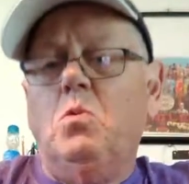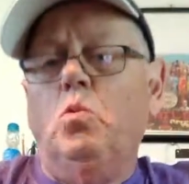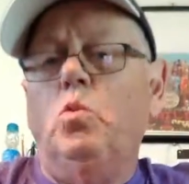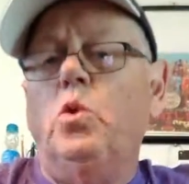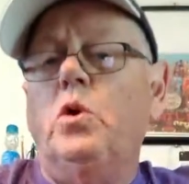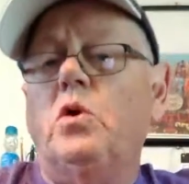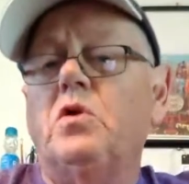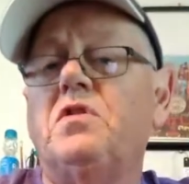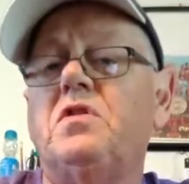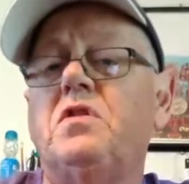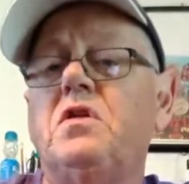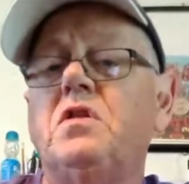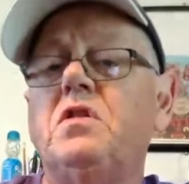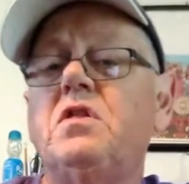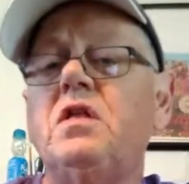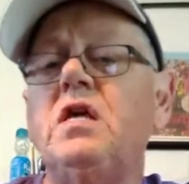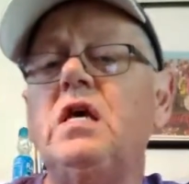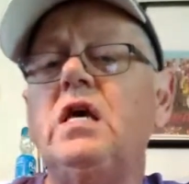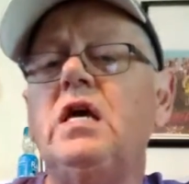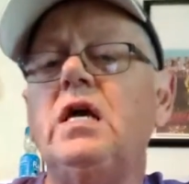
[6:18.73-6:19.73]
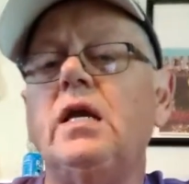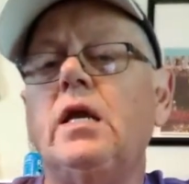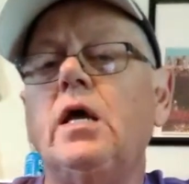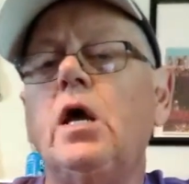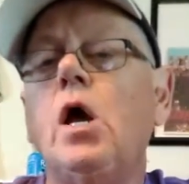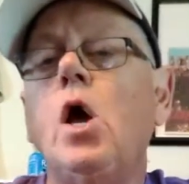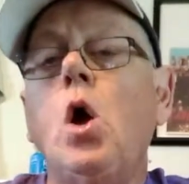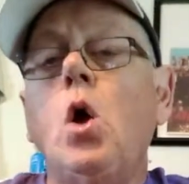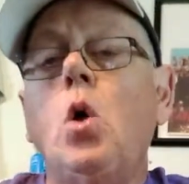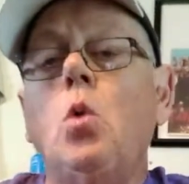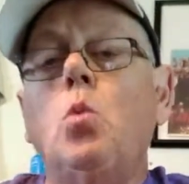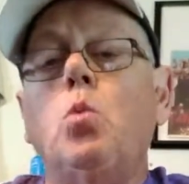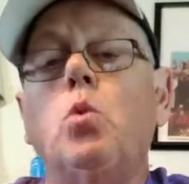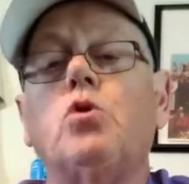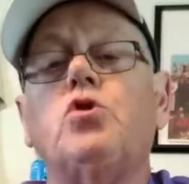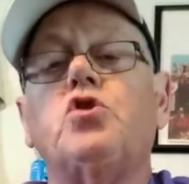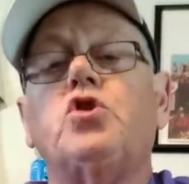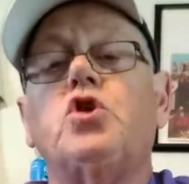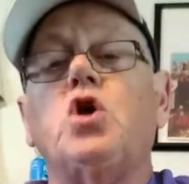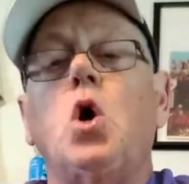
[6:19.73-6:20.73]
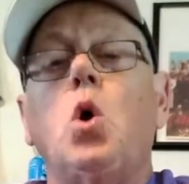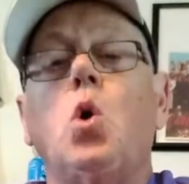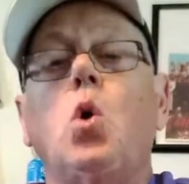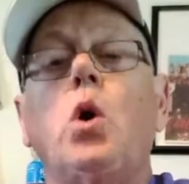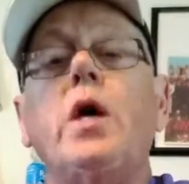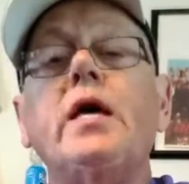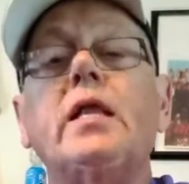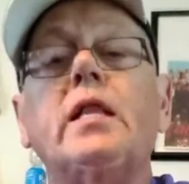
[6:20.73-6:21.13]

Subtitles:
We'll secede. We'll show